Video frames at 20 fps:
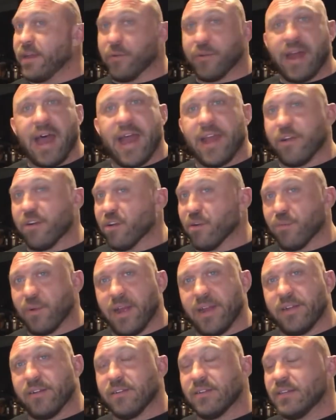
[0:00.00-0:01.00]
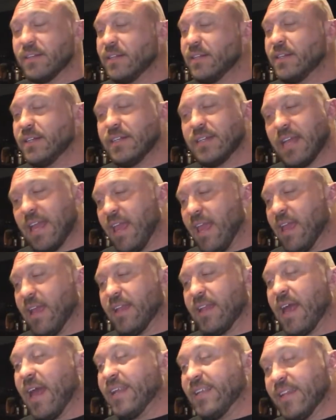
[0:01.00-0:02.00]
I don't hire a writer.
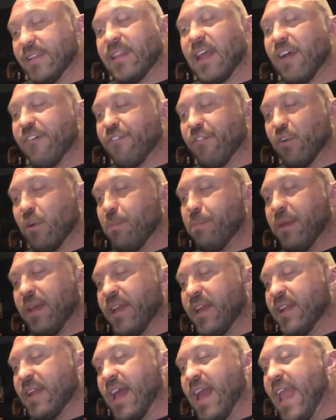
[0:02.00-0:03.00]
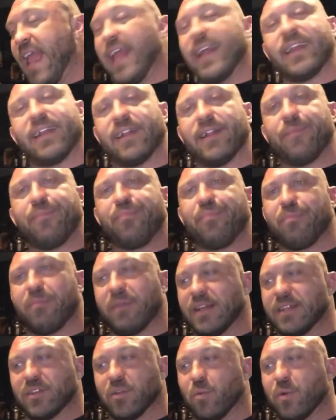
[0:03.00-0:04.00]
And I did that for a bit, and I hated it
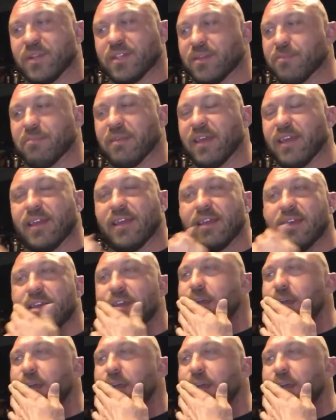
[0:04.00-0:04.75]
because it wasn't me.